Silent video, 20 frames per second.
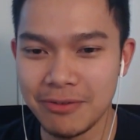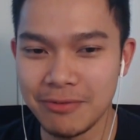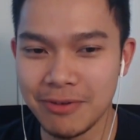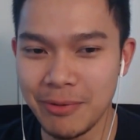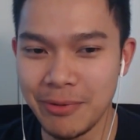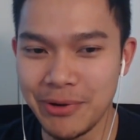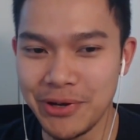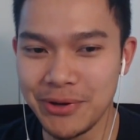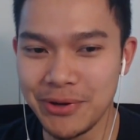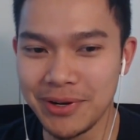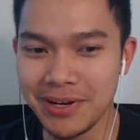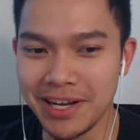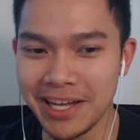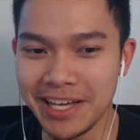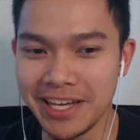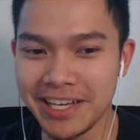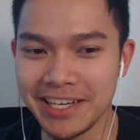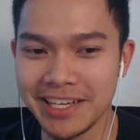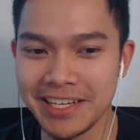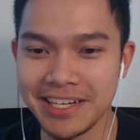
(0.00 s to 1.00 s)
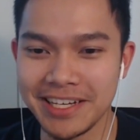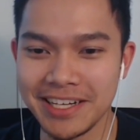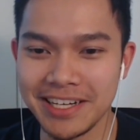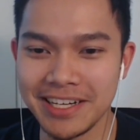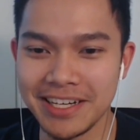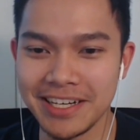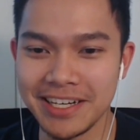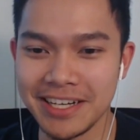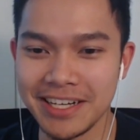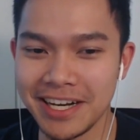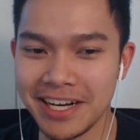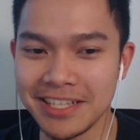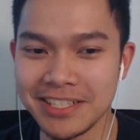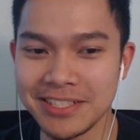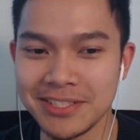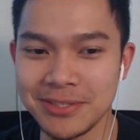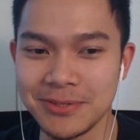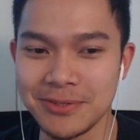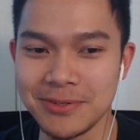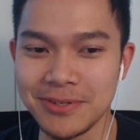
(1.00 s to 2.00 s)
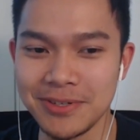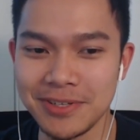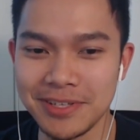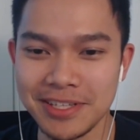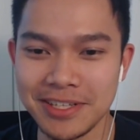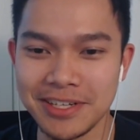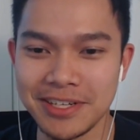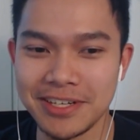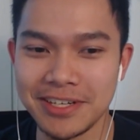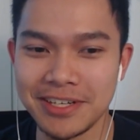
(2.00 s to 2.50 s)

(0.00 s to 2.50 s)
What were you like in high school?